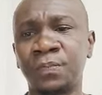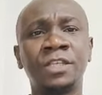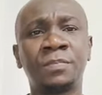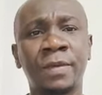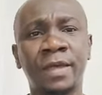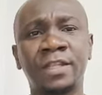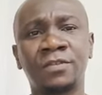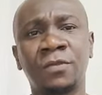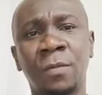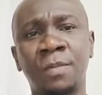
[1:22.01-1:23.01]
This spell
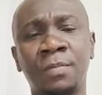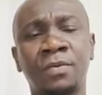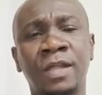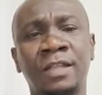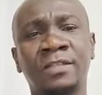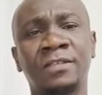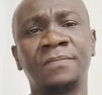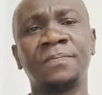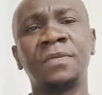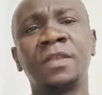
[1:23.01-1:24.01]
is for people that
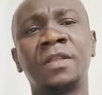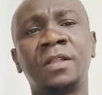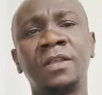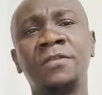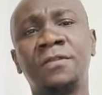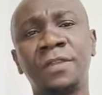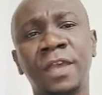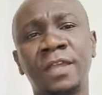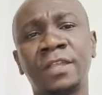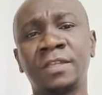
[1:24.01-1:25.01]
live
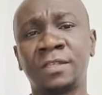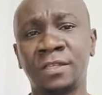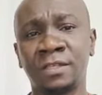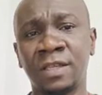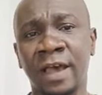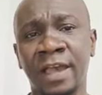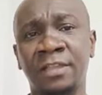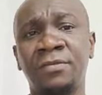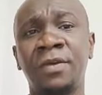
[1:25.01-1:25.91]
near the seaside